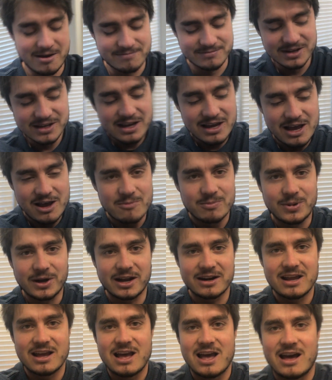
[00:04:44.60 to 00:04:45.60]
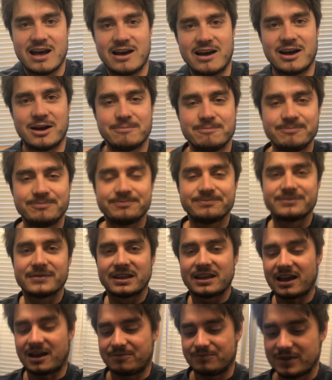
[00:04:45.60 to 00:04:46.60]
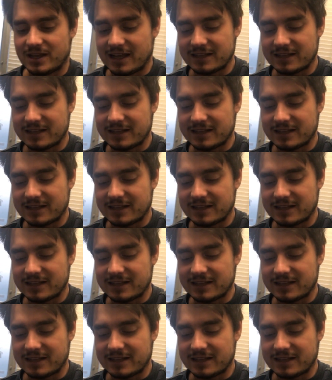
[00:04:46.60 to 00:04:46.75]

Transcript: um, but um, yeah,